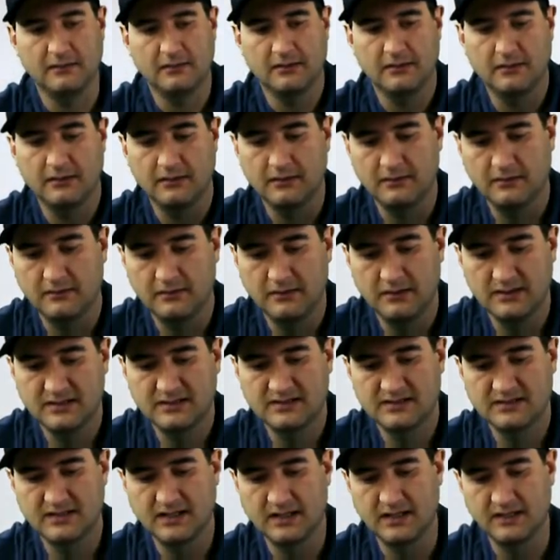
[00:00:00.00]
And then this
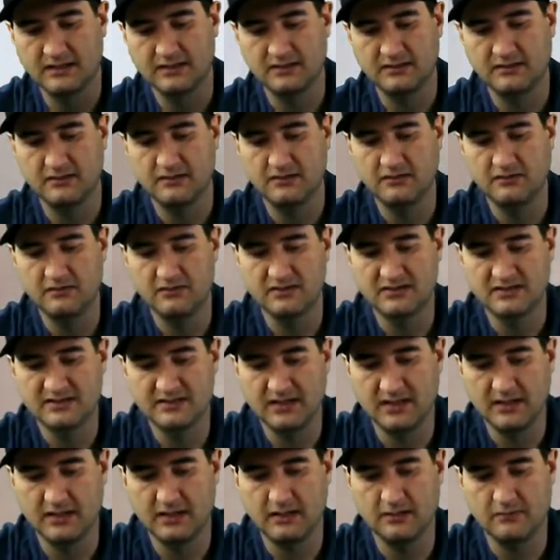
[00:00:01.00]
side, we do the
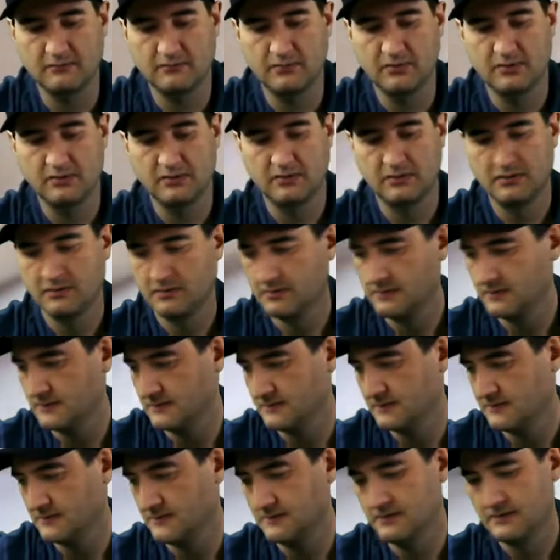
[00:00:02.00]
same.
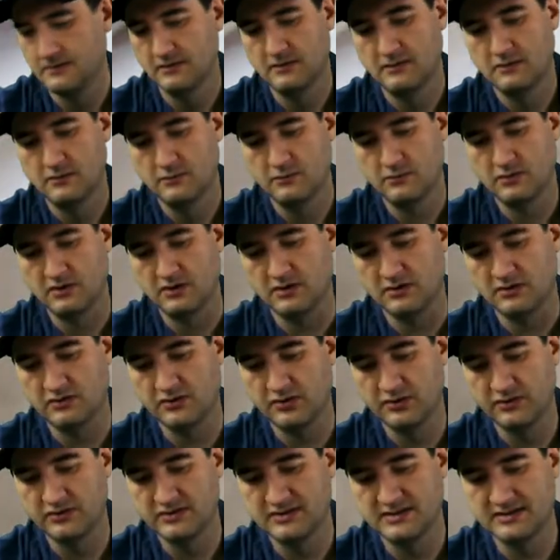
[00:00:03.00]
We're getting
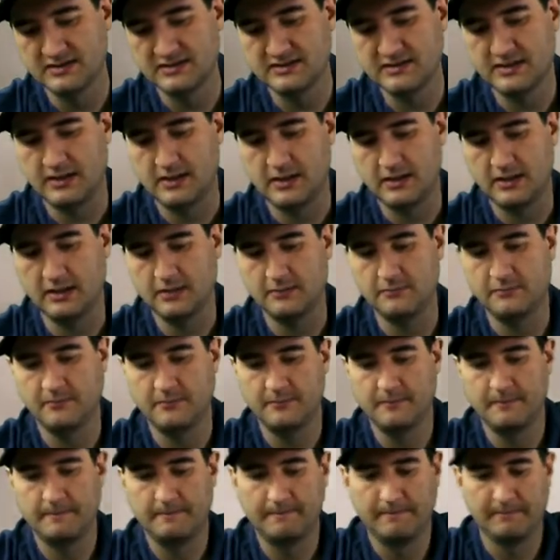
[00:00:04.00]
close in time.
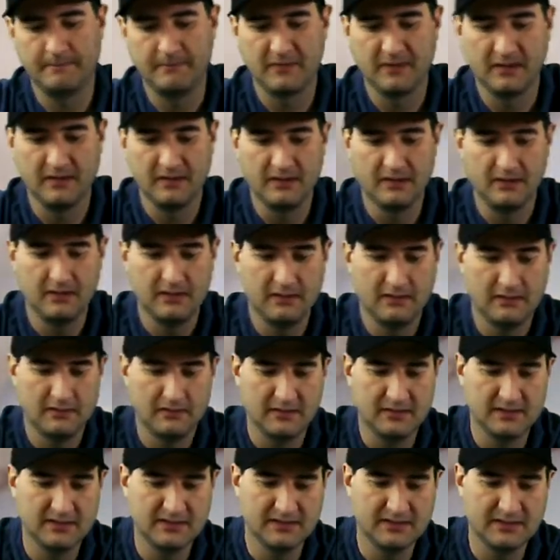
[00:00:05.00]

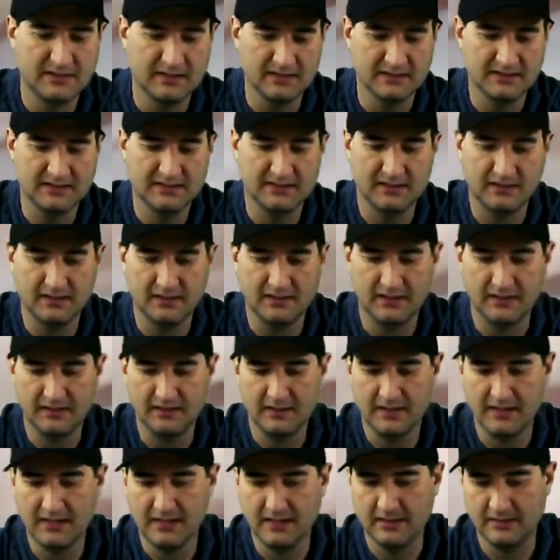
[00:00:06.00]
This is gonna sit like
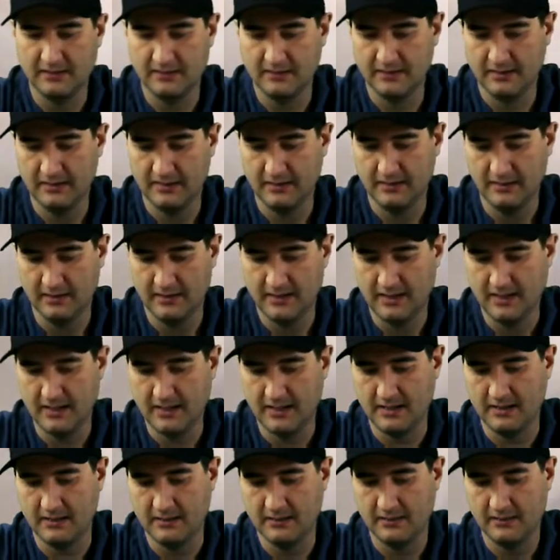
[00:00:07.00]
that, and
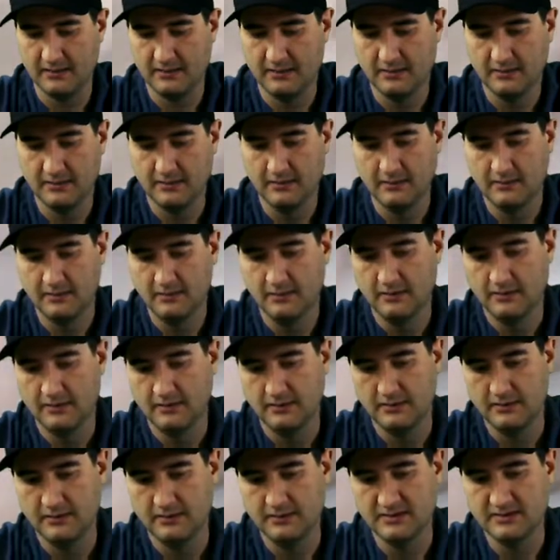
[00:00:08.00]
that,
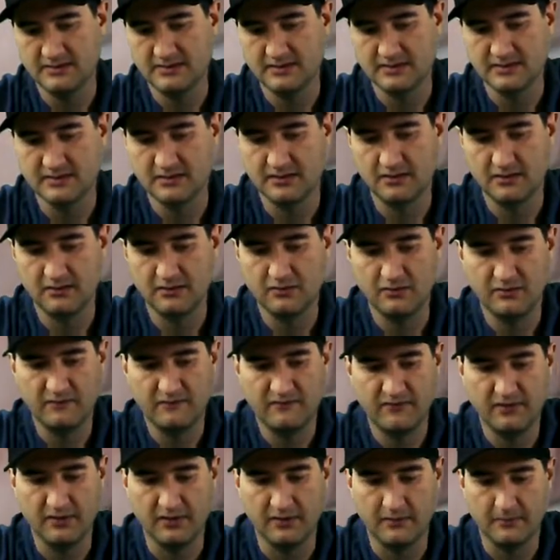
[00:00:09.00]
and this is gonna go up
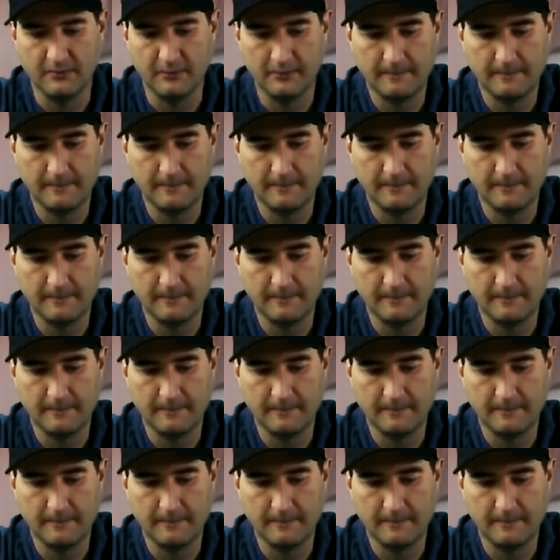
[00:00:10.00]
front.